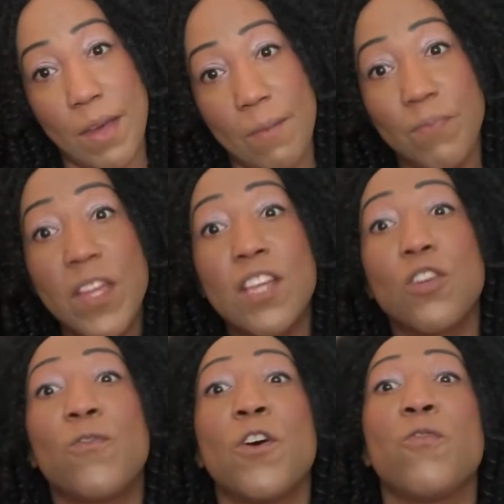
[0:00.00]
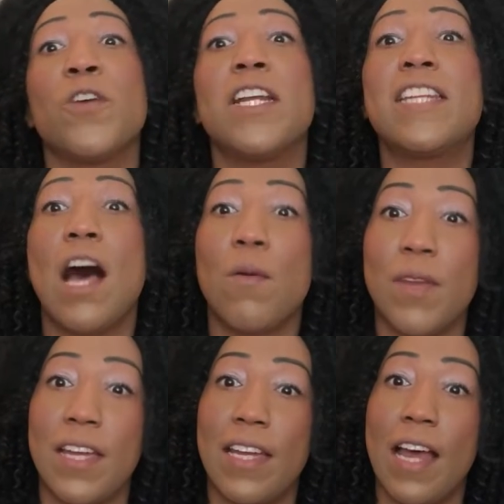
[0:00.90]
But so feel free to tell
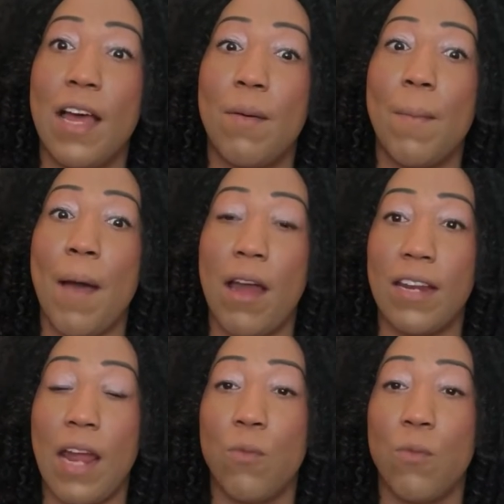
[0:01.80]
me about it.